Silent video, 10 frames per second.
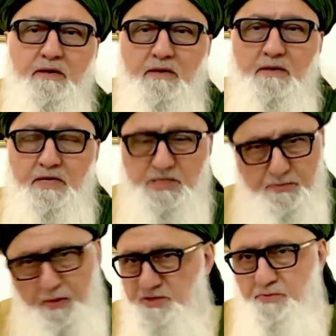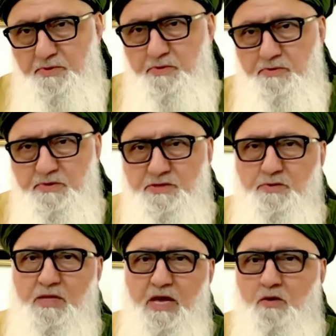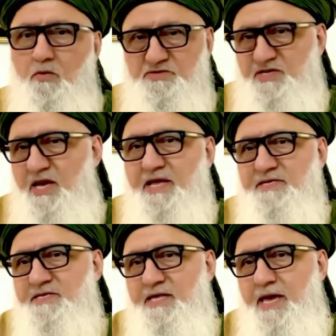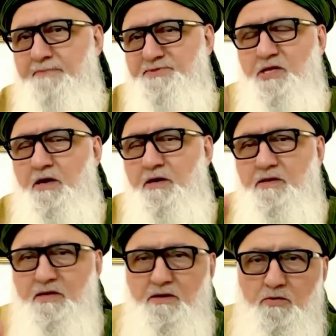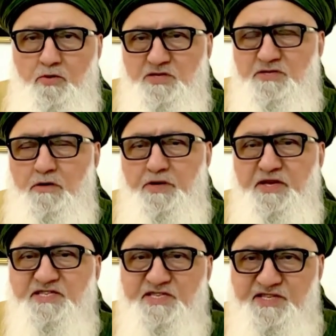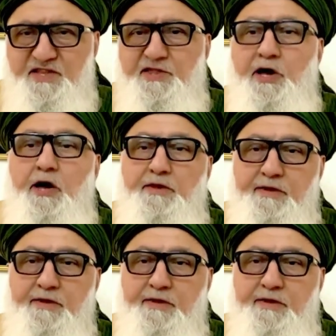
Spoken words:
It's impossible, so they call science an epsilon, it's non-existent dot.